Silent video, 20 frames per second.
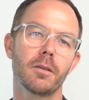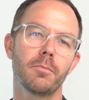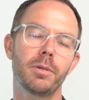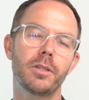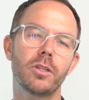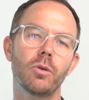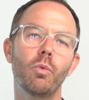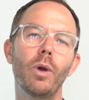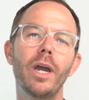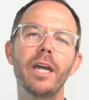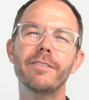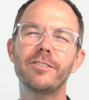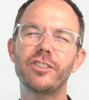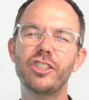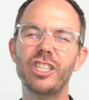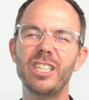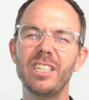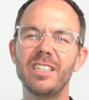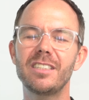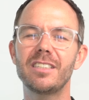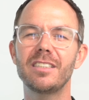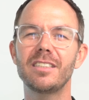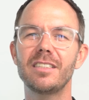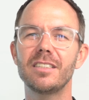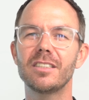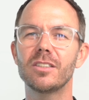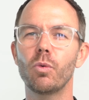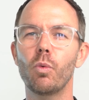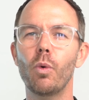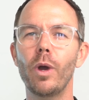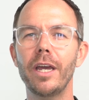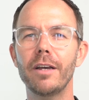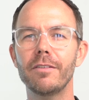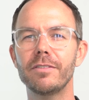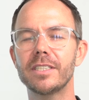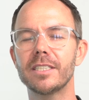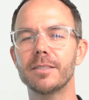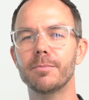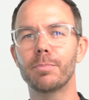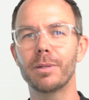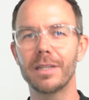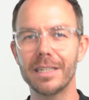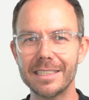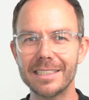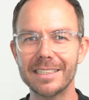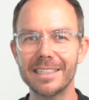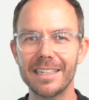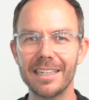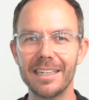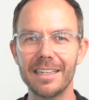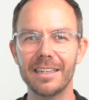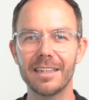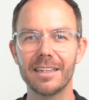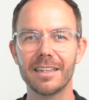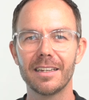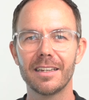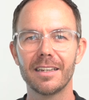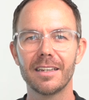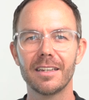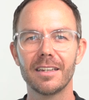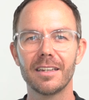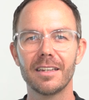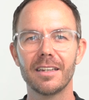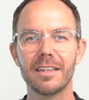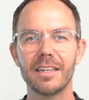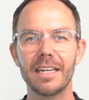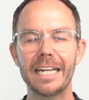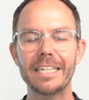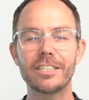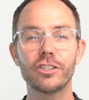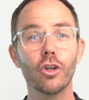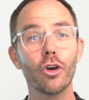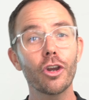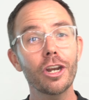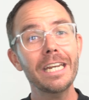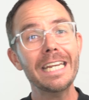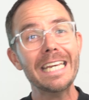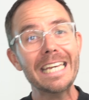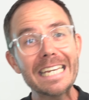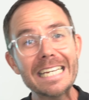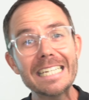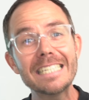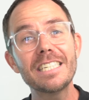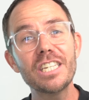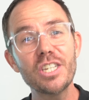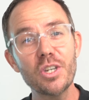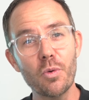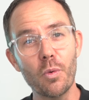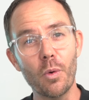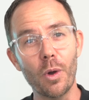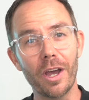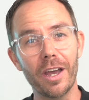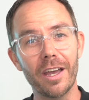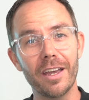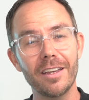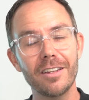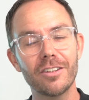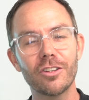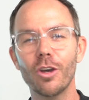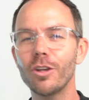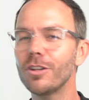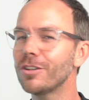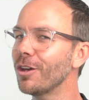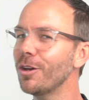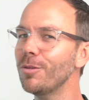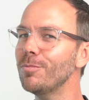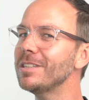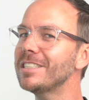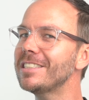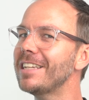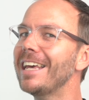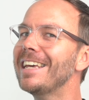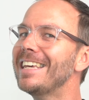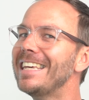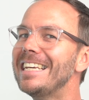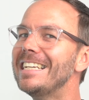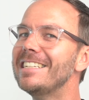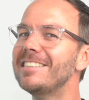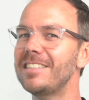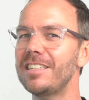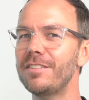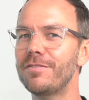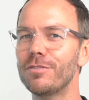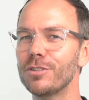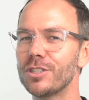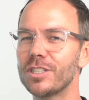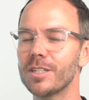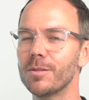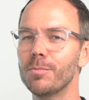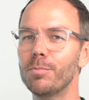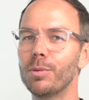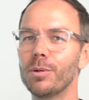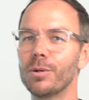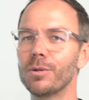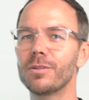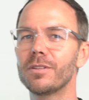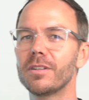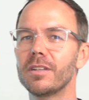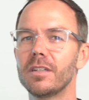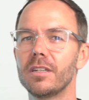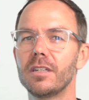But the way of Jesus is a way of simplicity. It's not an easy way. Don't mistake easy for simple.